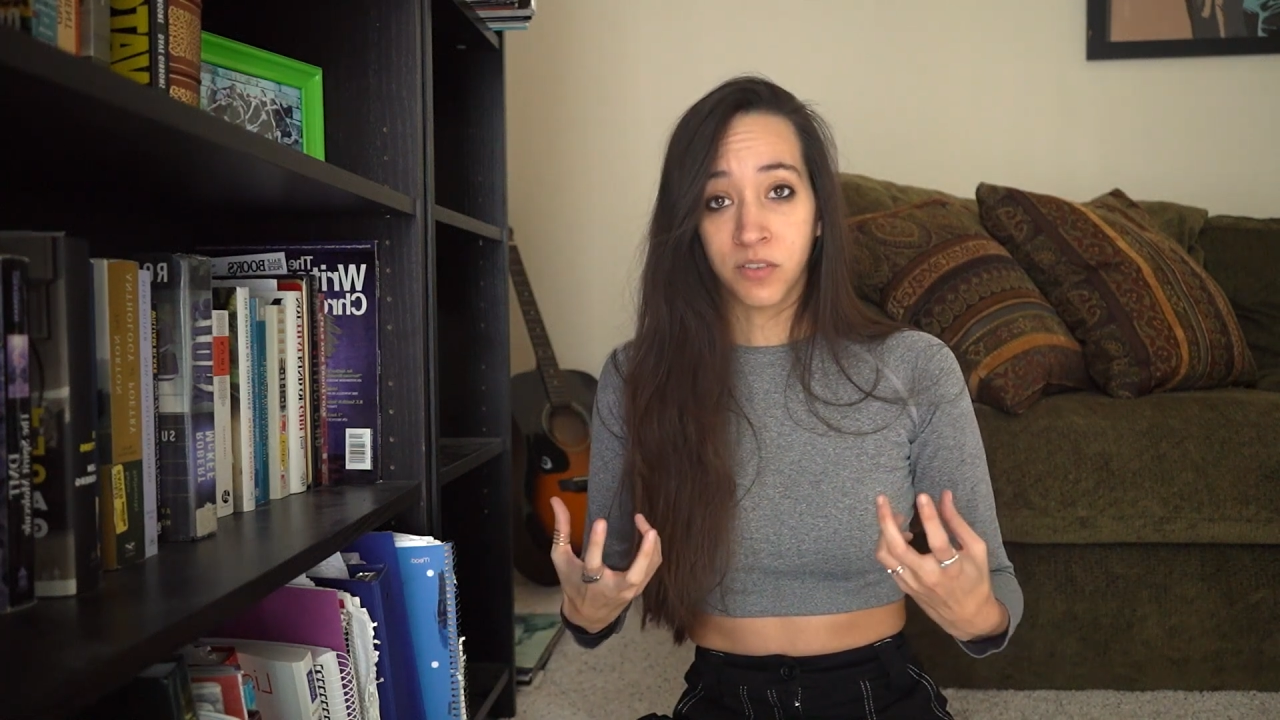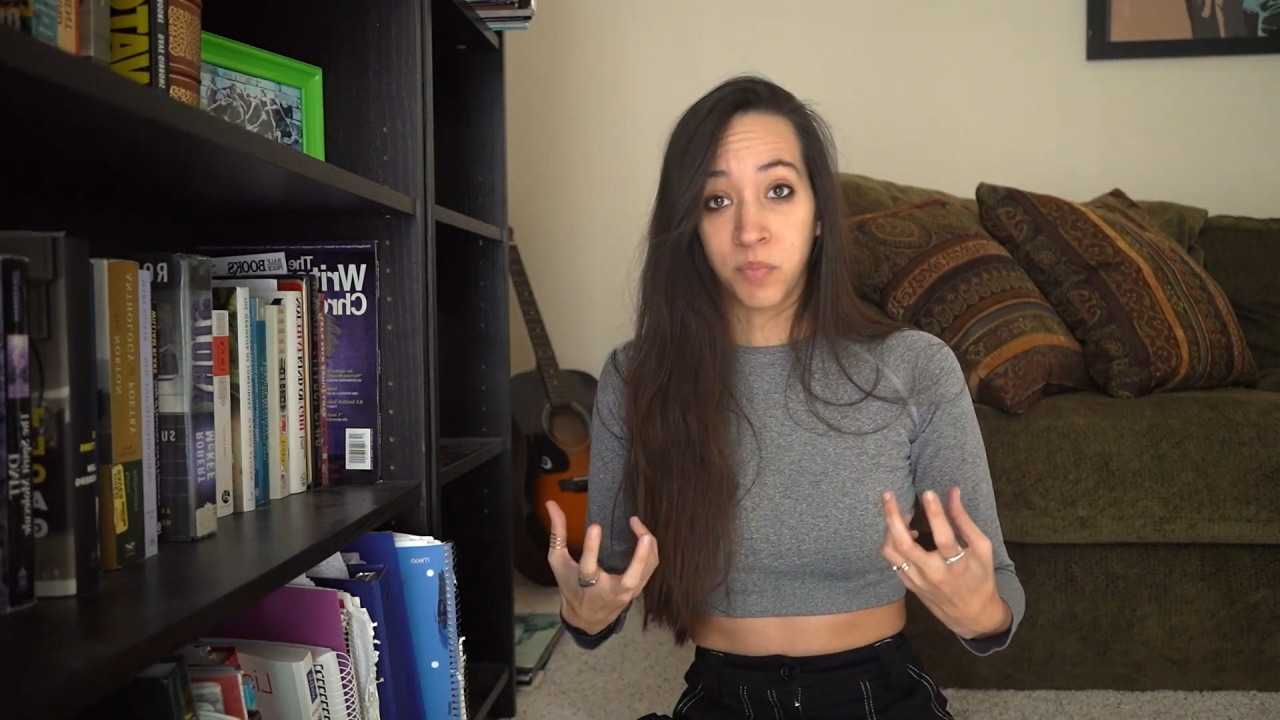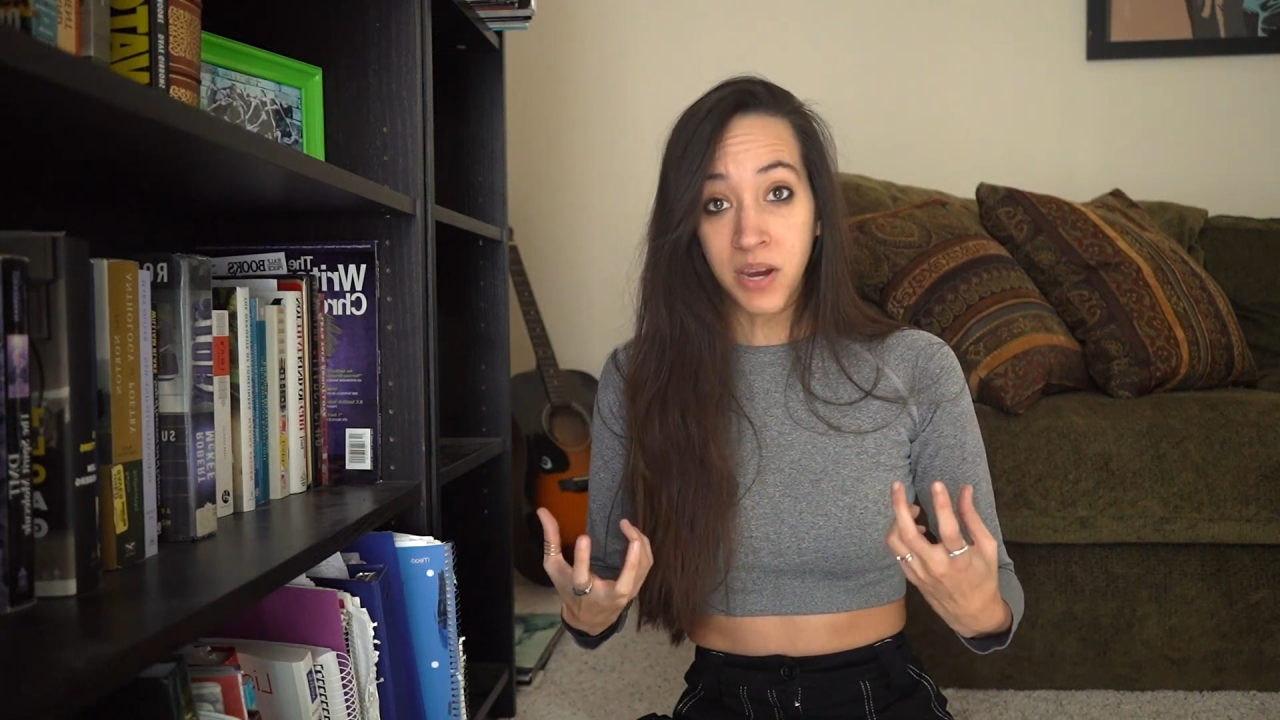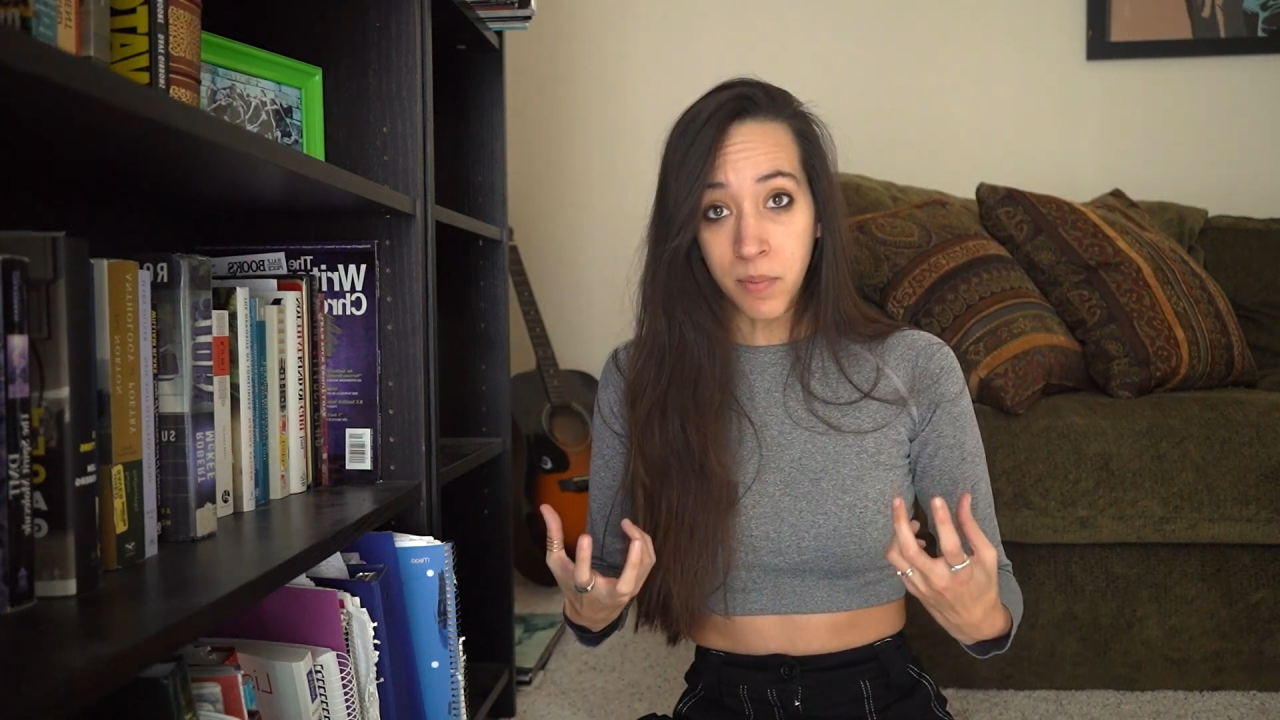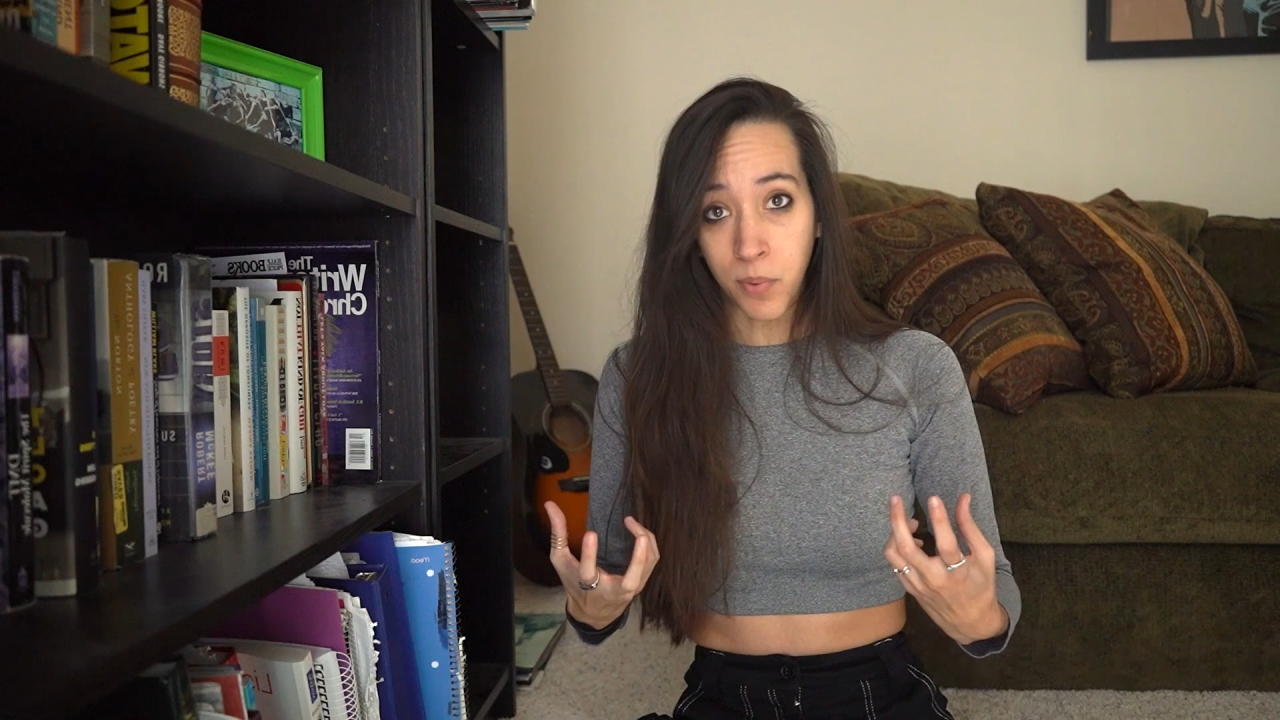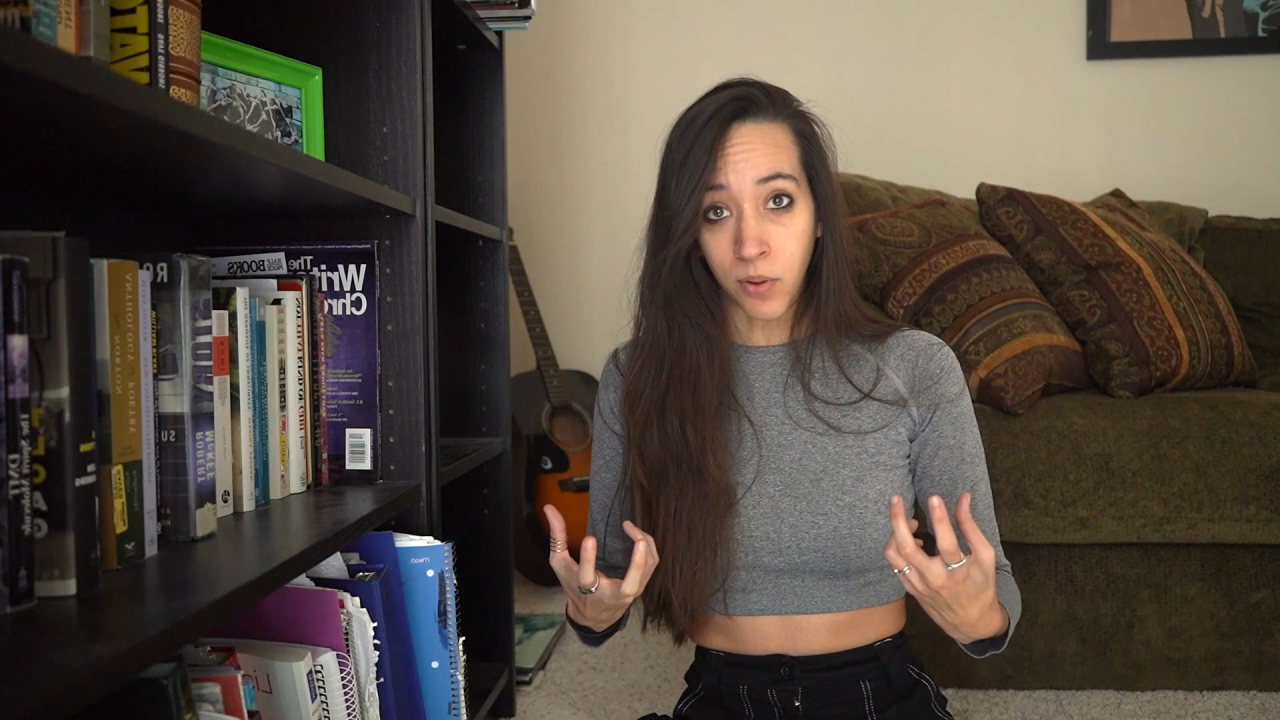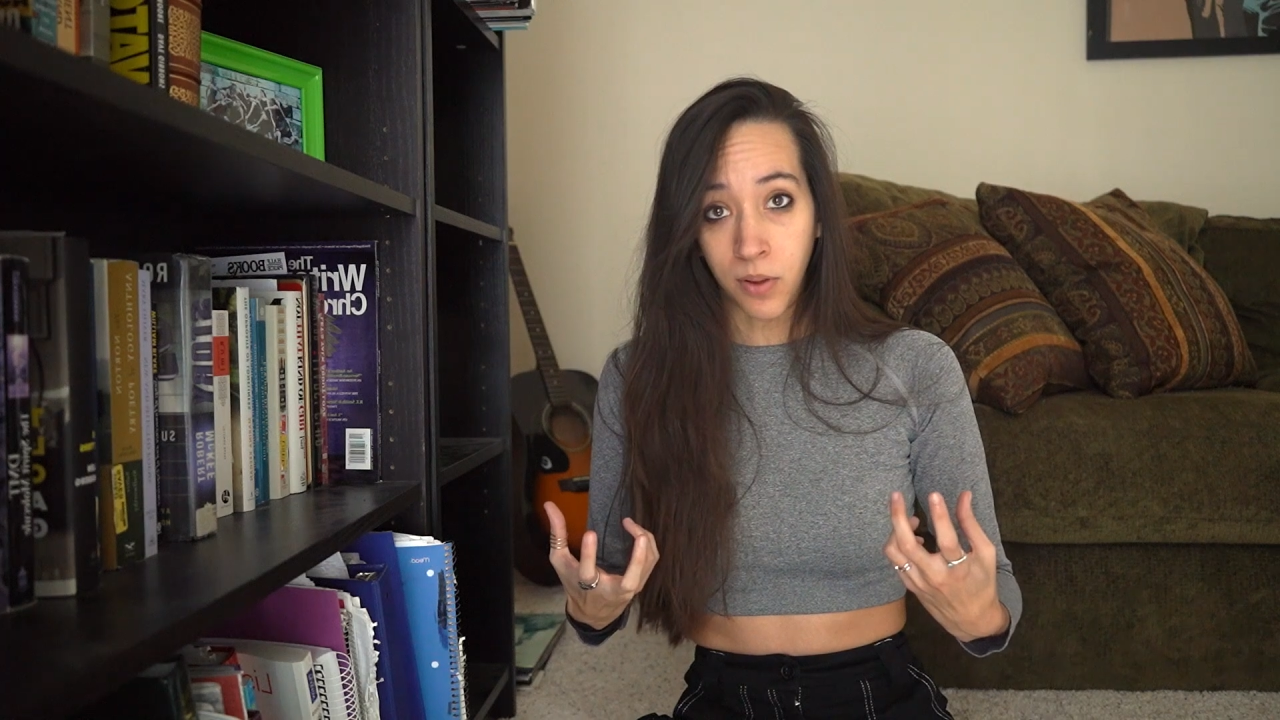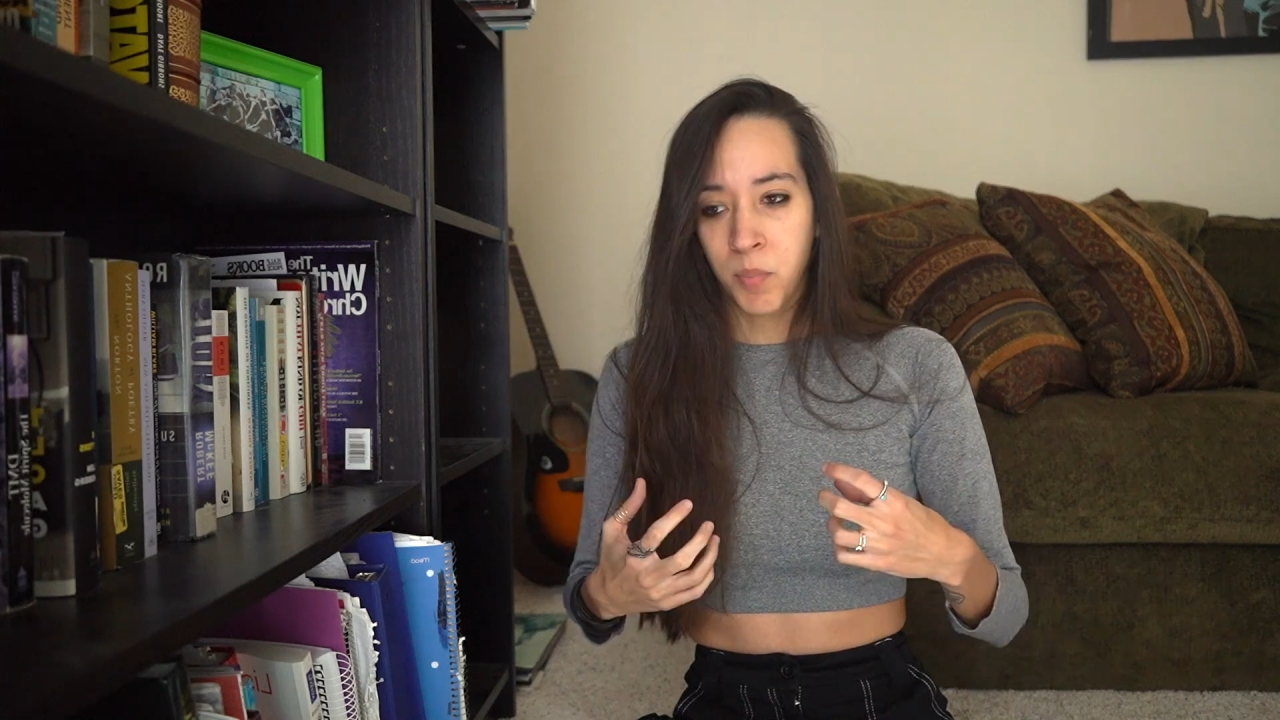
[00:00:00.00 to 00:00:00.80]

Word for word: of people.